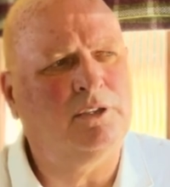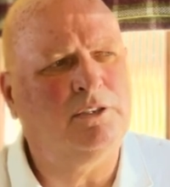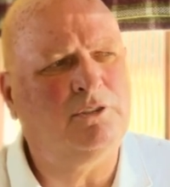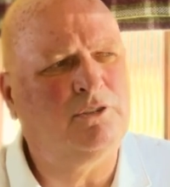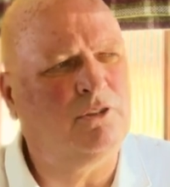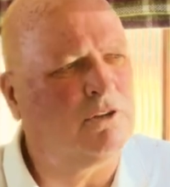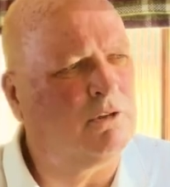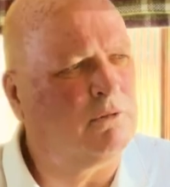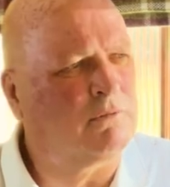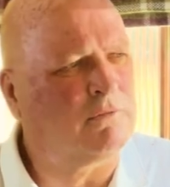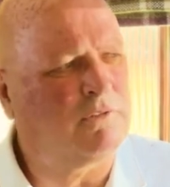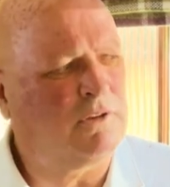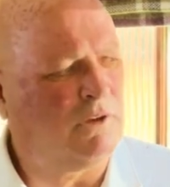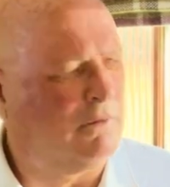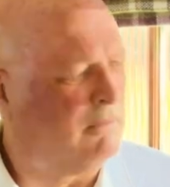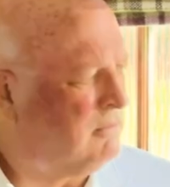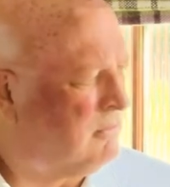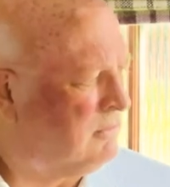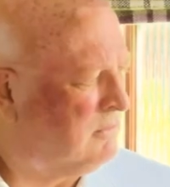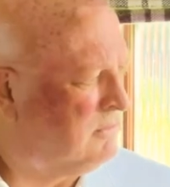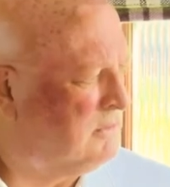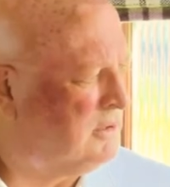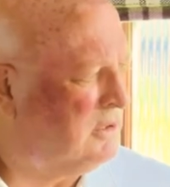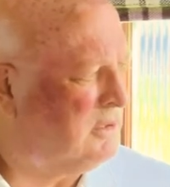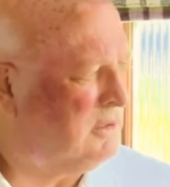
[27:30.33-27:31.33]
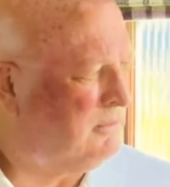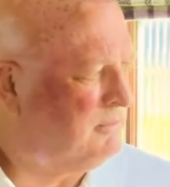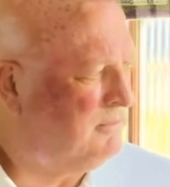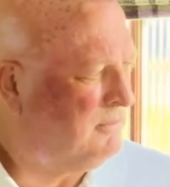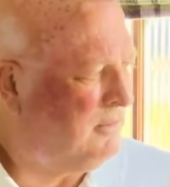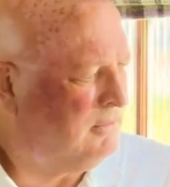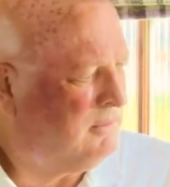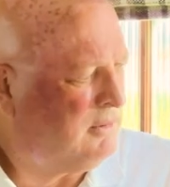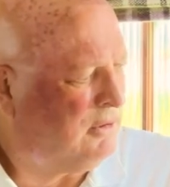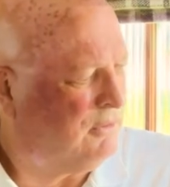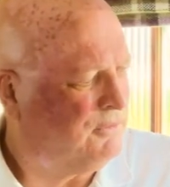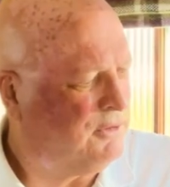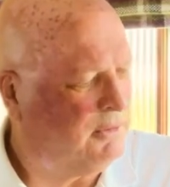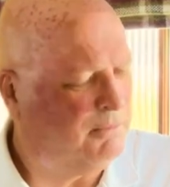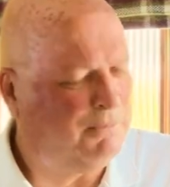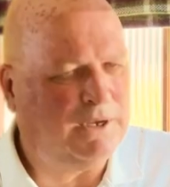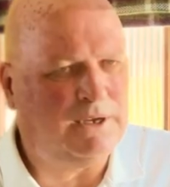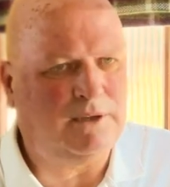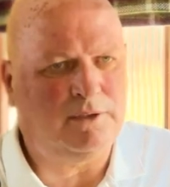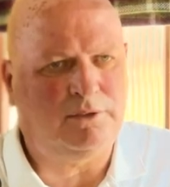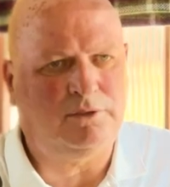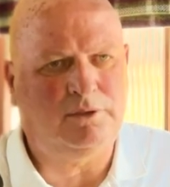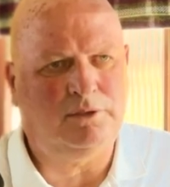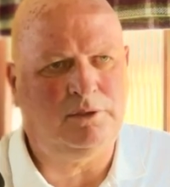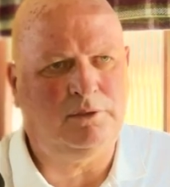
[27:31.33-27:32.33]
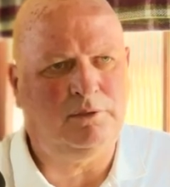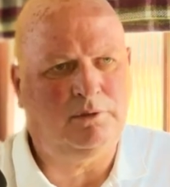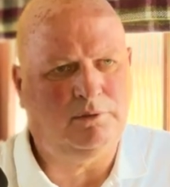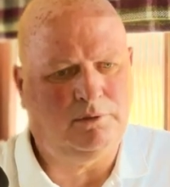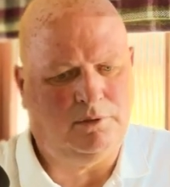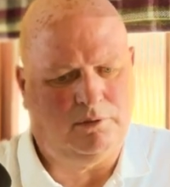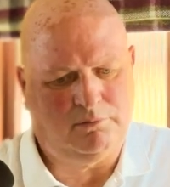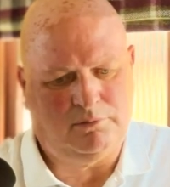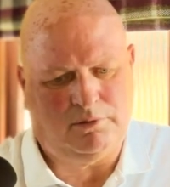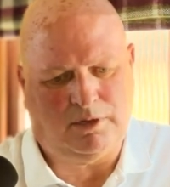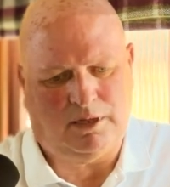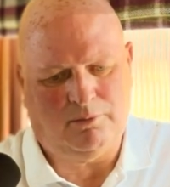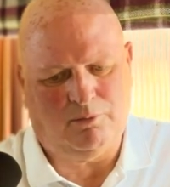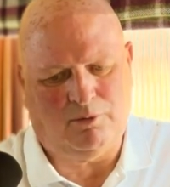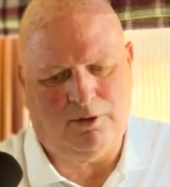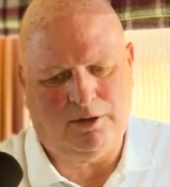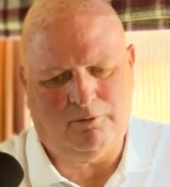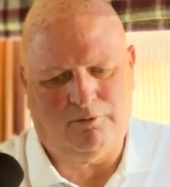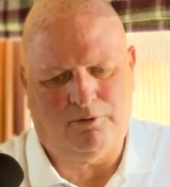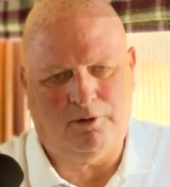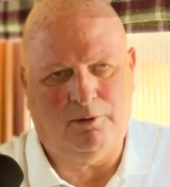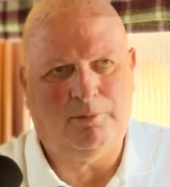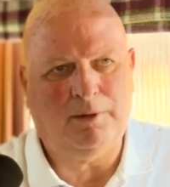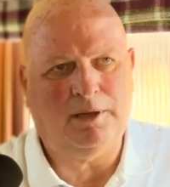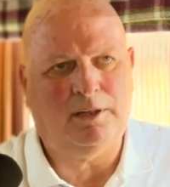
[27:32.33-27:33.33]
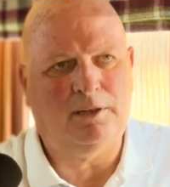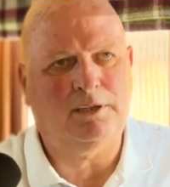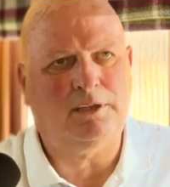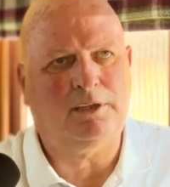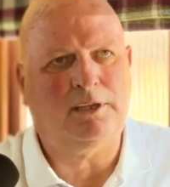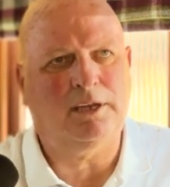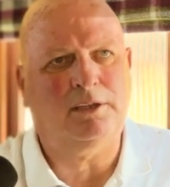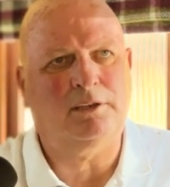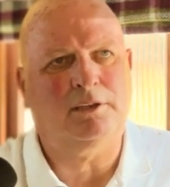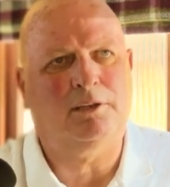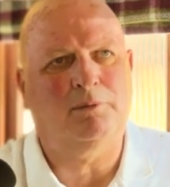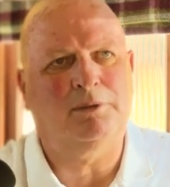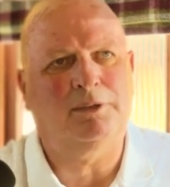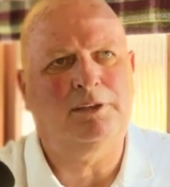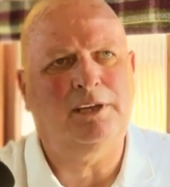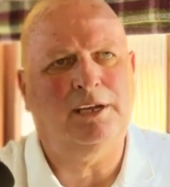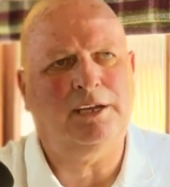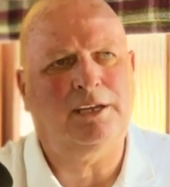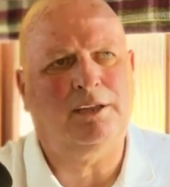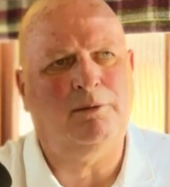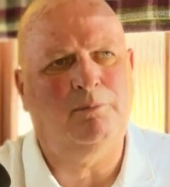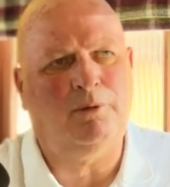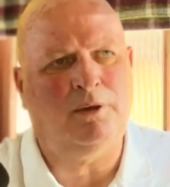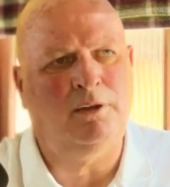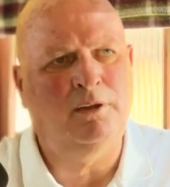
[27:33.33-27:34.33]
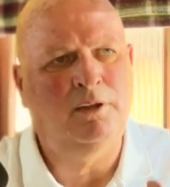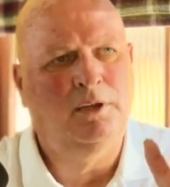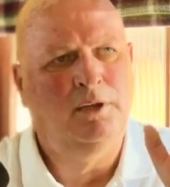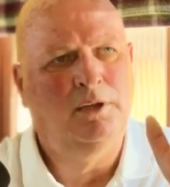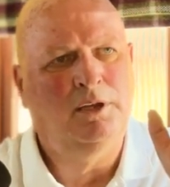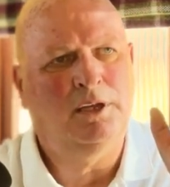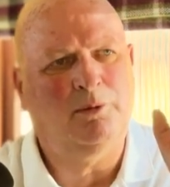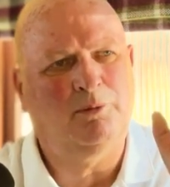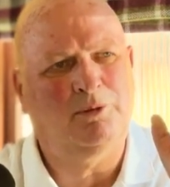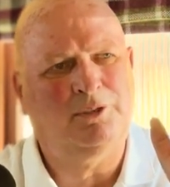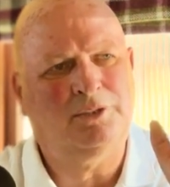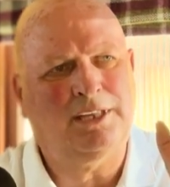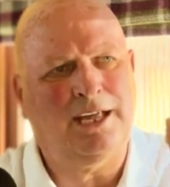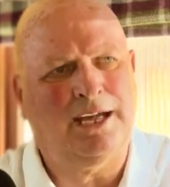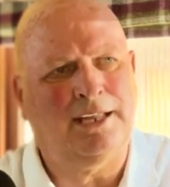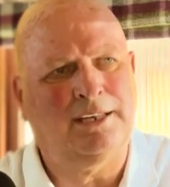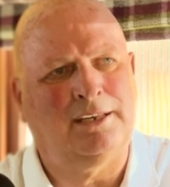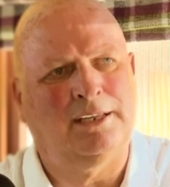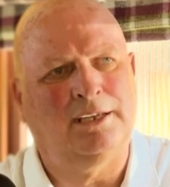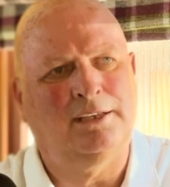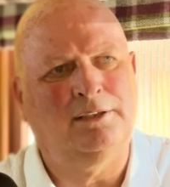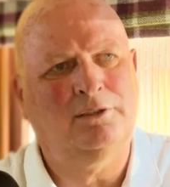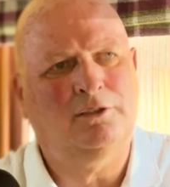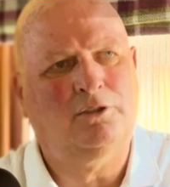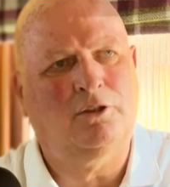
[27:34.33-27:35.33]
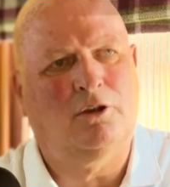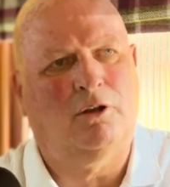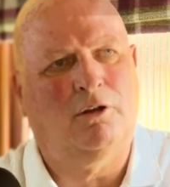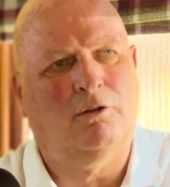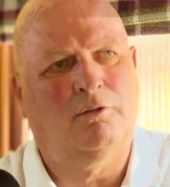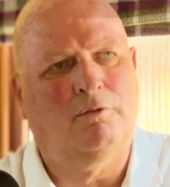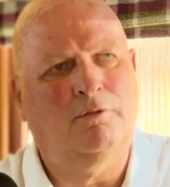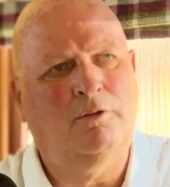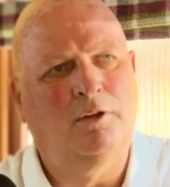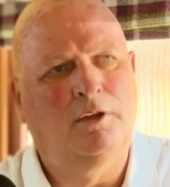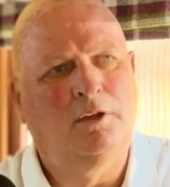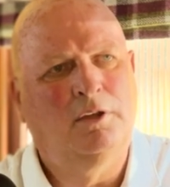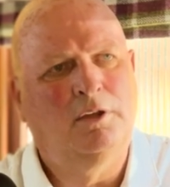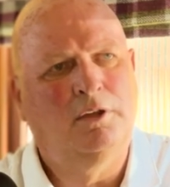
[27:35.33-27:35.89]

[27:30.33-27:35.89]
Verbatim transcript: He should have come to the, off the pitch and like waiting for the penalty kick to be taken, but he was standing sort of